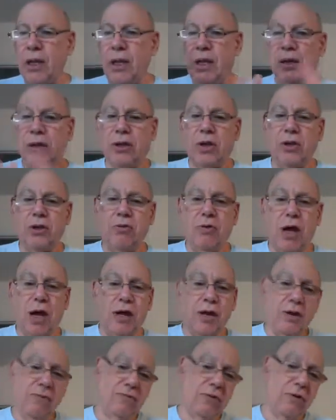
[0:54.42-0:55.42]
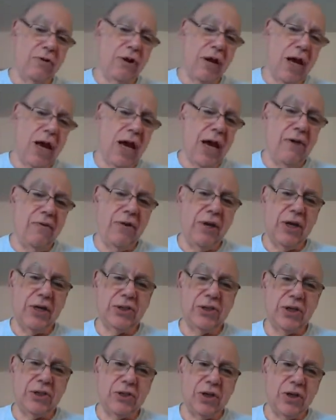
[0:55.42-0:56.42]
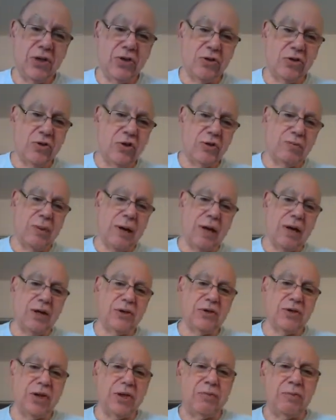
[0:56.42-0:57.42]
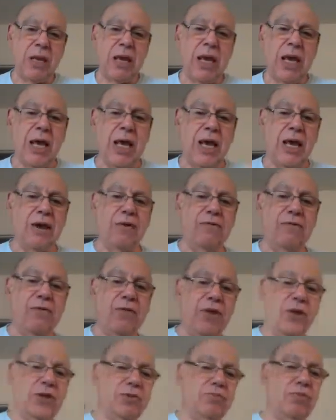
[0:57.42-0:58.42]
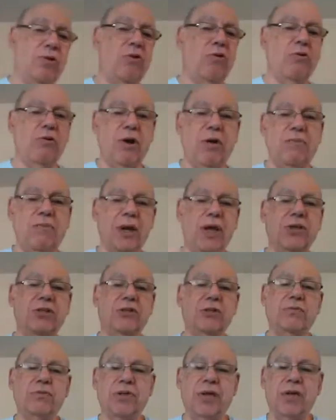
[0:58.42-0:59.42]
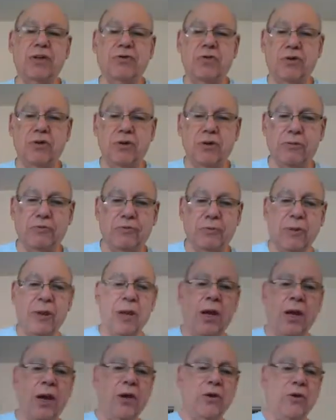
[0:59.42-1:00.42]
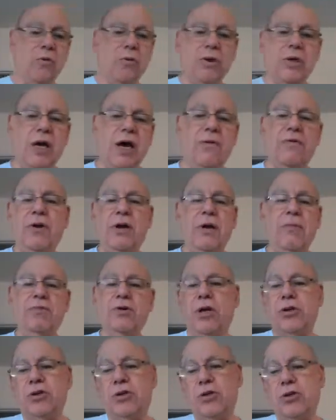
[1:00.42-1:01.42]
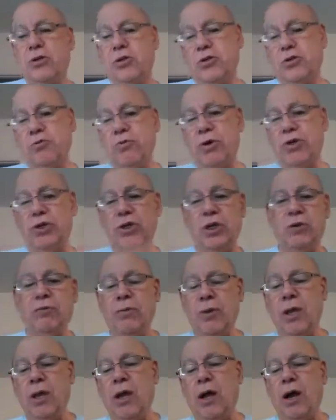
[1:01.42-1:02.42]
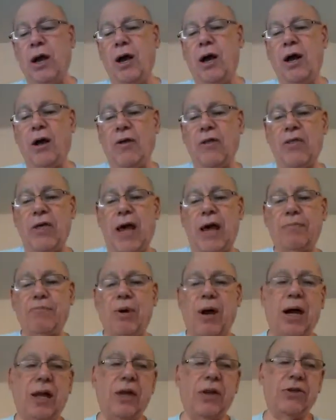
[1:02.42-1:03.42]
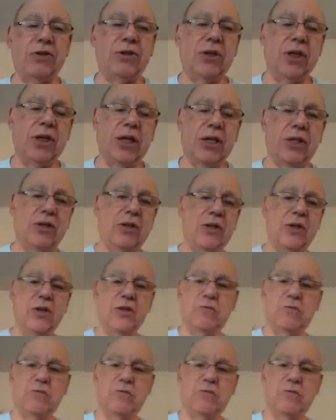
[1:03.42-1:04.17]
that you, even though you have an existing insurance policy, if this program made some sense for you, you wouldn't have any objection to switching that policy into this